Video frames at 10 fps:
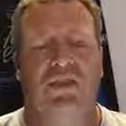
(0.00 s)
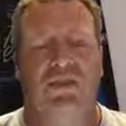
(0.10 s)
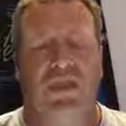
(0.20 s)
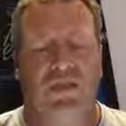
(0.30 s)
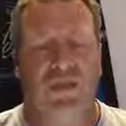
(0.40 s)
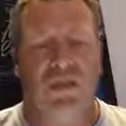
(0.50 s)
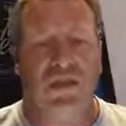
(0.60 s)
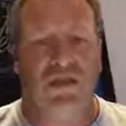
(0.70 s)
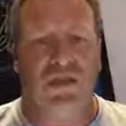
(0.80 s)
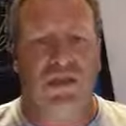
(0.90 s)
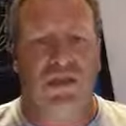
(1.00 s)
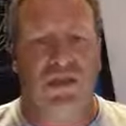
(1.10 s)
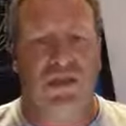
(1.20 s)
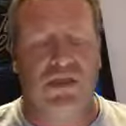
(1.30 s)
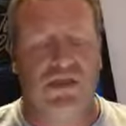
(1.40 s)
that we've been trying to
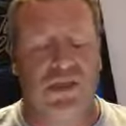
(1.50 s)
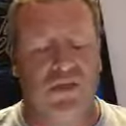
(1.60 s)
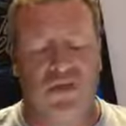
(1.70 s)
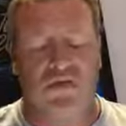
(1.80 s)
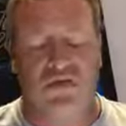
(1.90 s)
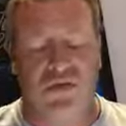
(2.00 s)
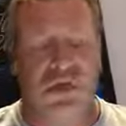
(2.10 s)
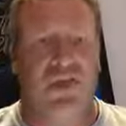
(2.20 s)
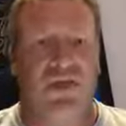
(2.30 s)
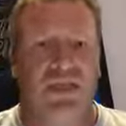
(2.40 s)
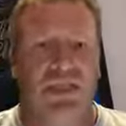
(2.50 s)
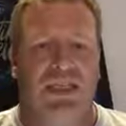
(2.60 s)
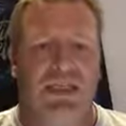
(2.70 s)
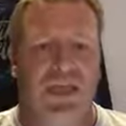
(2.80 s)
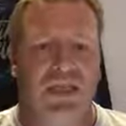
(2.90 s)
do, so we're really
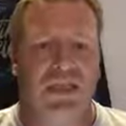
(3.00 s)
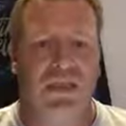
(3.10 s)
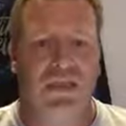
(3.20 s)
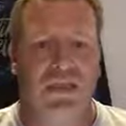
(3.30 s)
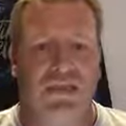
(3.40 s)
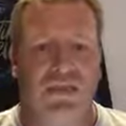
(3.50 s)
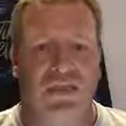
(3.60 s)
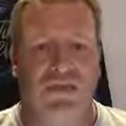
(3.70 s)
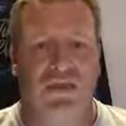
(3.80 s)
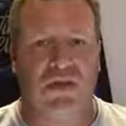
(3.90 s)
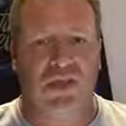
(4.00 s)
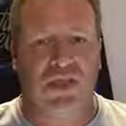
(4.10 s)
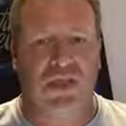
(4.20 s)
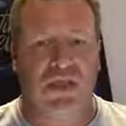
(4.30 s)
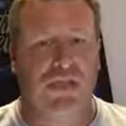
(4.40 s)
starting to emphasise
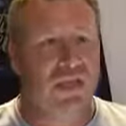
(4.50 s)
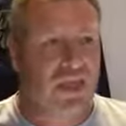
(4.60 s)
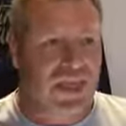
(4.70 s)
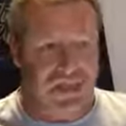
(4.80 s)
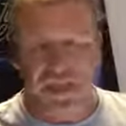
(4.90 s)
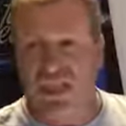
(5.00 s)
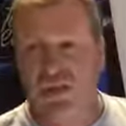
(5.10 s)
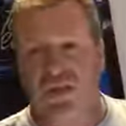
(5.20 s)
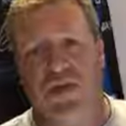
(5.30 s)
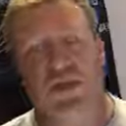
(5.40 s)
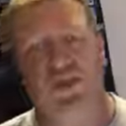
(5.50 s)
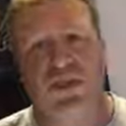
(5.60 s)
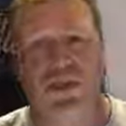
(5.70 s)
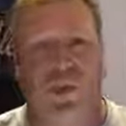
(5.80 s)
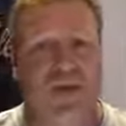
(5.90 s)
stuff. As I said, we've got a little
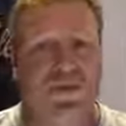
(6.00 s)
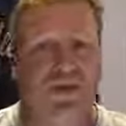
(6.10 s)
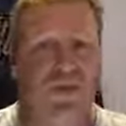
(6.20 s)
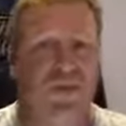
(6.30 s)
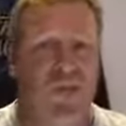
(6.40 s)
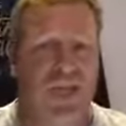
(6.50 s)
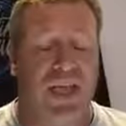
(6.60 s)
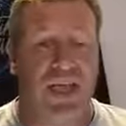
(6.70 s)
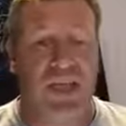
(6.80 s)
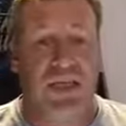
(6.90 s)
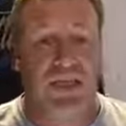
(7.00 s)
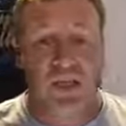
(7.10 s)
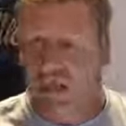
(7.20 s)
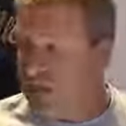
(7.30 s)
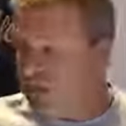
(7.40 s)
display room with all our gear. You
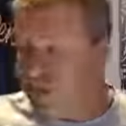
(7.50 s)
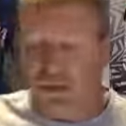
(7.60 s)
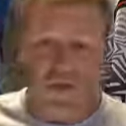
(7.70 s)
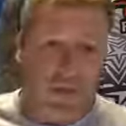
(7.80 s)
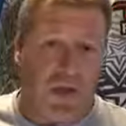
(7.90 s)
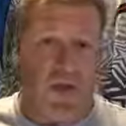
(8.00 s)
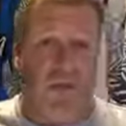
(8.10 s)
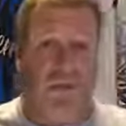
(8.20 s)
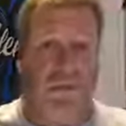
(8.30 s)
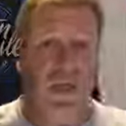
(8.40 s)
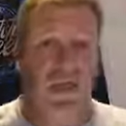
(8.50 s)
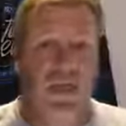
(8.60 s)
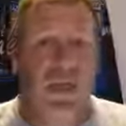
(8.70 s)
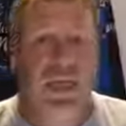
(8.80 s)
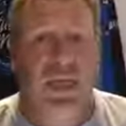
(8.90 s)
see some of it behind me,
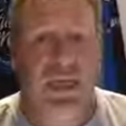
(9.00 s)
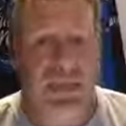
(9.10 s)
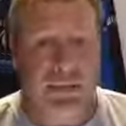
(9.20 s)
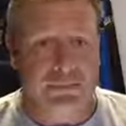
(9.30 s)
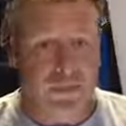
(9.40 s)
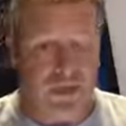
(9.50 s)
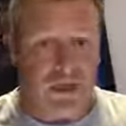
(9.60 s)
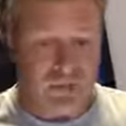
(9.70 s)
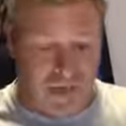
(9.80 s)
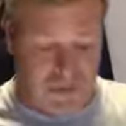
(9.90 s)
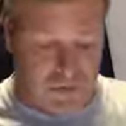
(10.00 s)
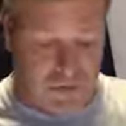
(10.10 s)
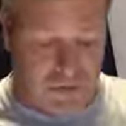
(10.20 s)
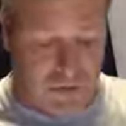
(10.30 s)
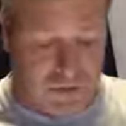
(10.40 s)
so it's been really
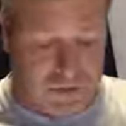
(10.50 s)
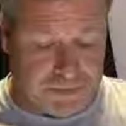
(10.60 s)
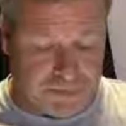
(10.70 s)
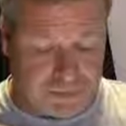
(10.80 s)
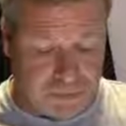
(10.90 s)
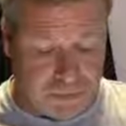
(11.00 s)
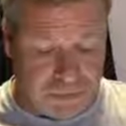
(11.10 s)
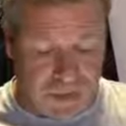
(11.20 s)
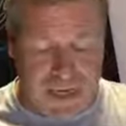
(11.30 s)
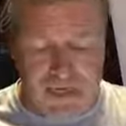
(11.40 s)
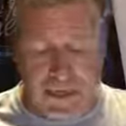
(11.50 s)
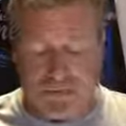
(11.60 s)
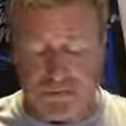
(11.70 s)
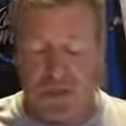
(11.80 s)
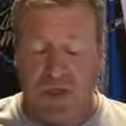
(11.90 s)
good.
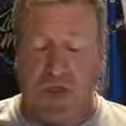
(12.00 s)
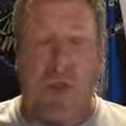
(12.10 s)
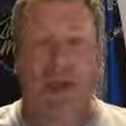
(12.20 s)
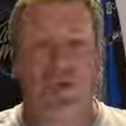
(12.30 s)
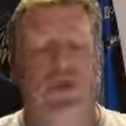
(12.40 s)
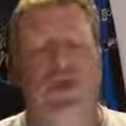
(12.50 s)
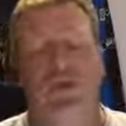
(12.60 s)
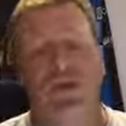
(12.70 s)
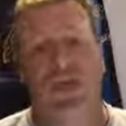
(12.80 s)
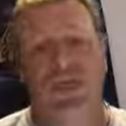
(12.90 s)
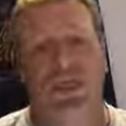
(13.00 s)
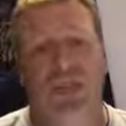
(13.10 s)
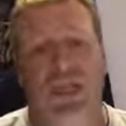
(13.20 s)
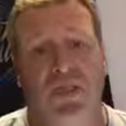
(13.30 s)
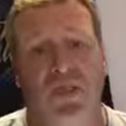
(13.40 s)
New items that we're also
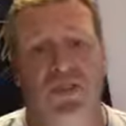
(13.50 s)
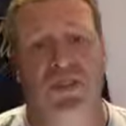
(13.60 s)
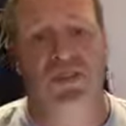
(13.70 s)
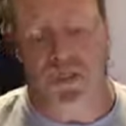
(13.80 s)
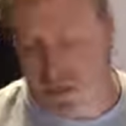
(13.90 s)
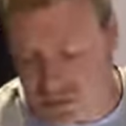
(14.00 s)
going to introduce. I'll just